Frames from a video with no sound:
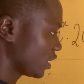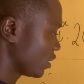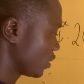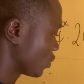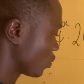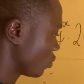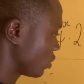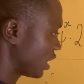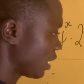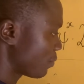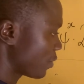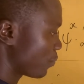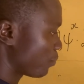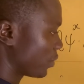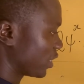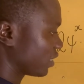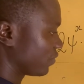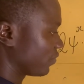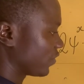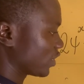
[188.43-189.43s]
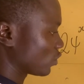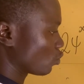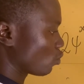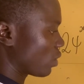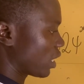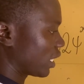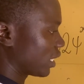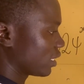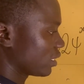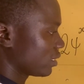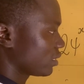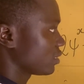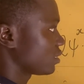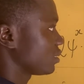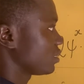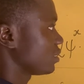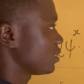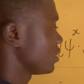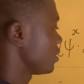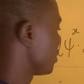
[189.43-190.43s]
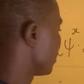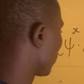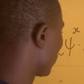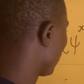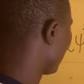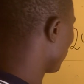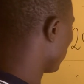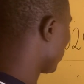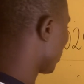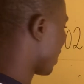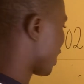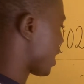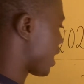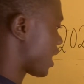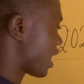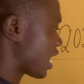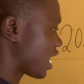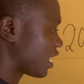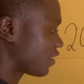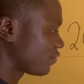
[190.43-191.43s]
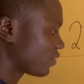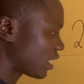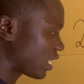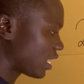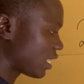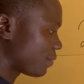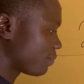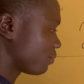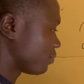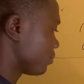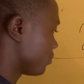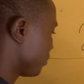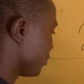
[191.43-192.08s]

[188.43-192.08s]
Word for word: So let me pick this one. So we're going to have um,